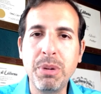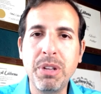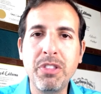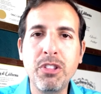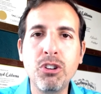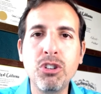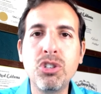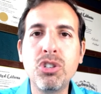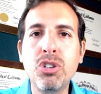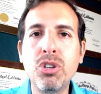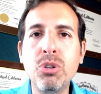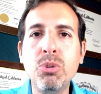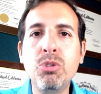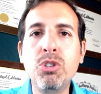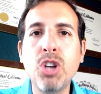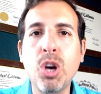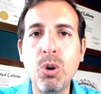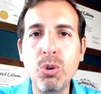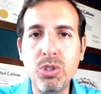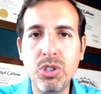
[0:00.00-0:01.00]
bit. There's two
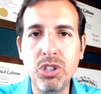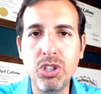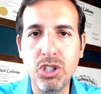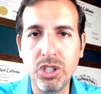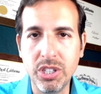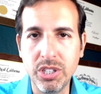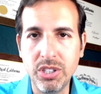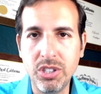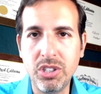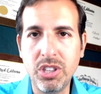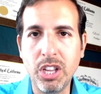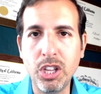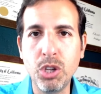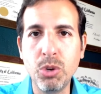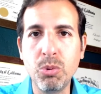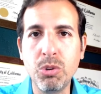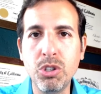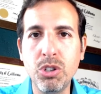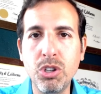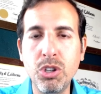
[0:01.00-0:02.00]
dosages that
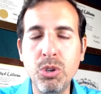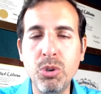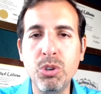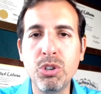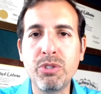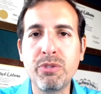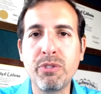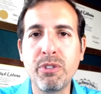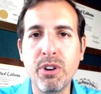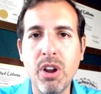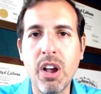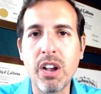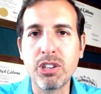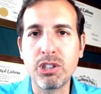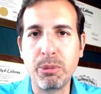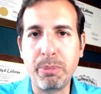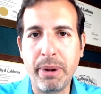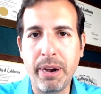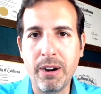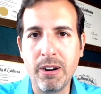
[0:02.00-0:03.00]
you would use for
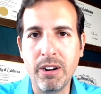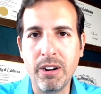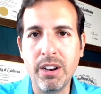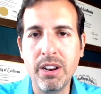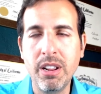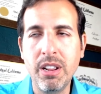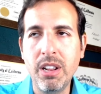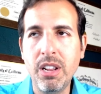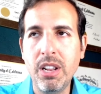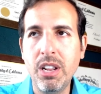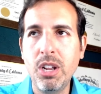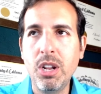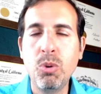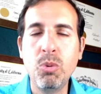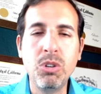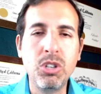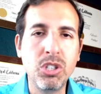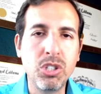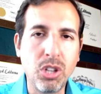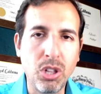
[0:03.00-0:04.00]
enoxaparin,
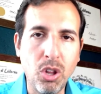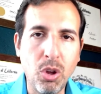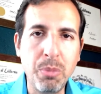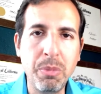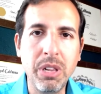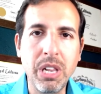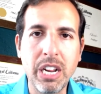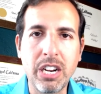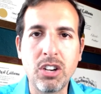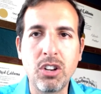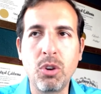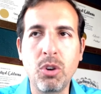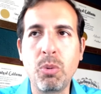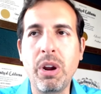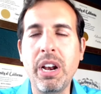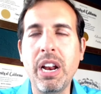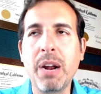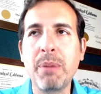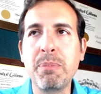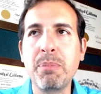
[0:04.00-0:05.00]
which is a low molecular
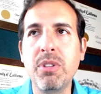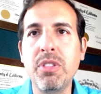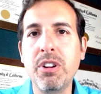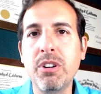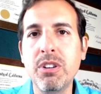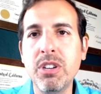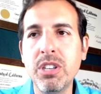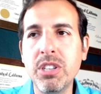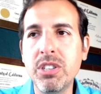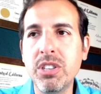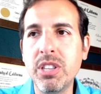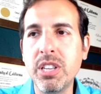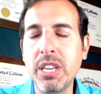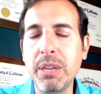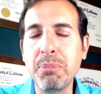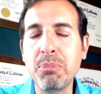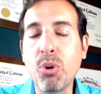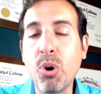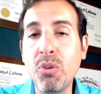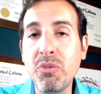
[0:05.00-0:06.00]
weight heparin. There is the
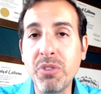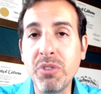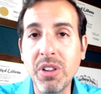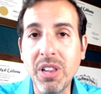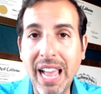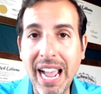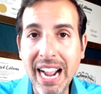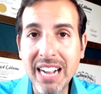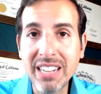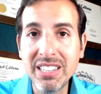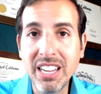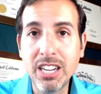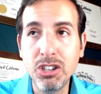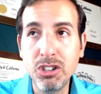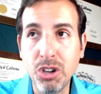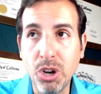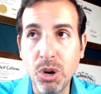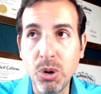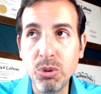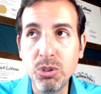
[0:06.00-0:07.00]
prophylactic
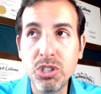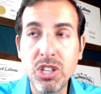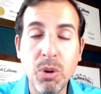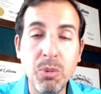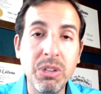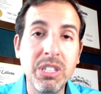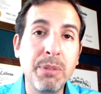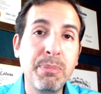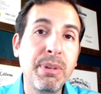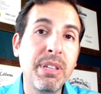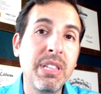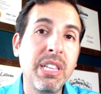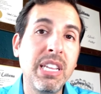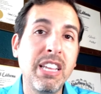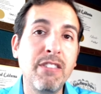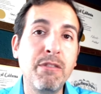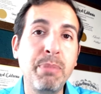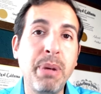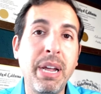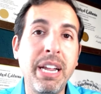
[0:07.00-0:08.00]
dose that we typically
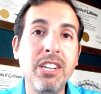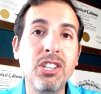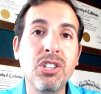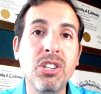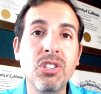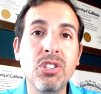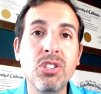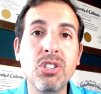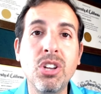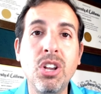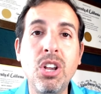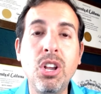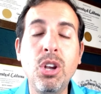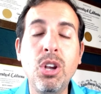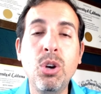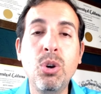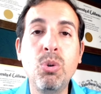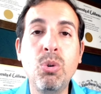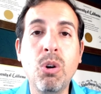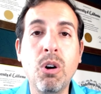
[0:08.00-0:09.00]
give patients
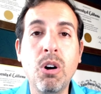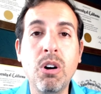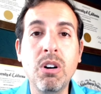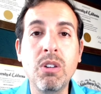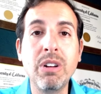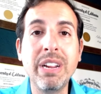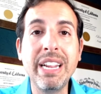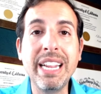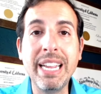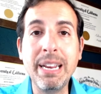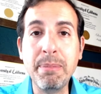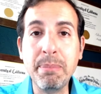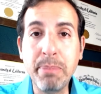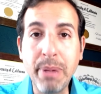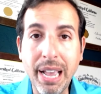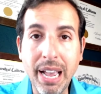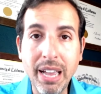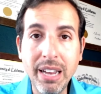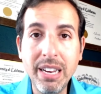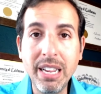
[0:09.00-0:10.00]
who are in
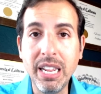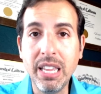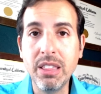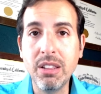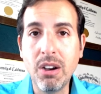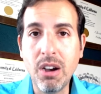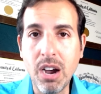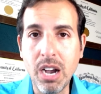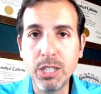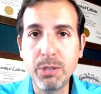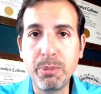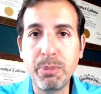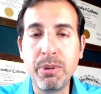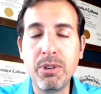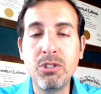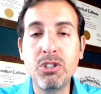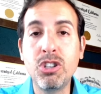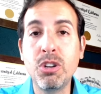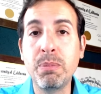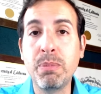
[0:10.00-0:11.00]
bed in the
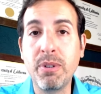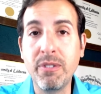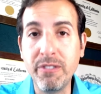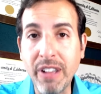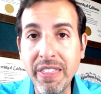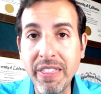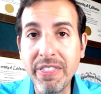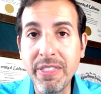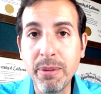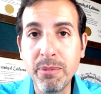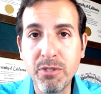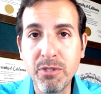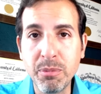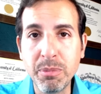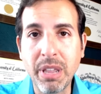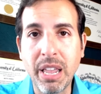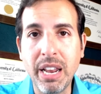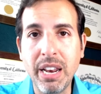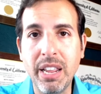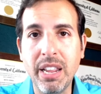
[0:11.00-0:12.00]
hospital to prevent them from
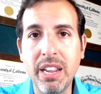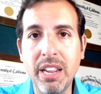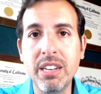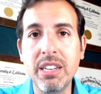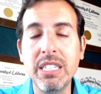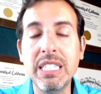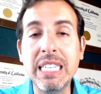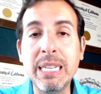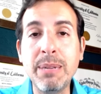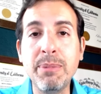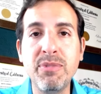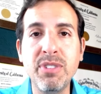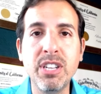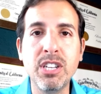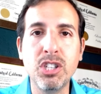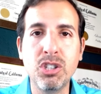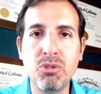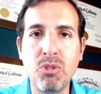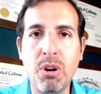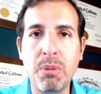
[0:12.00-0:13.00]
getting deep
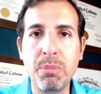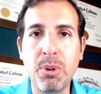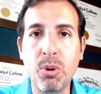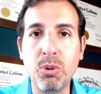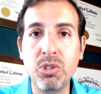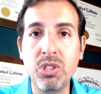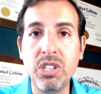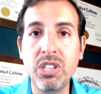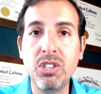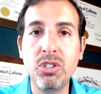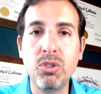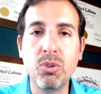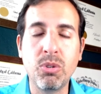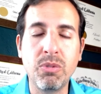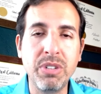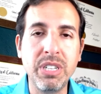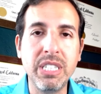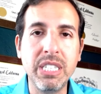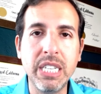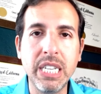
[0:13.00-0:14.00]
venous thromboses or
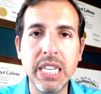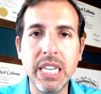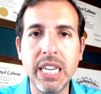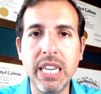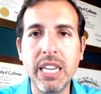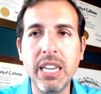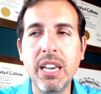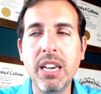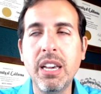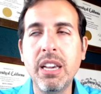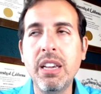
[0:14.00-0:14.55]
V T E.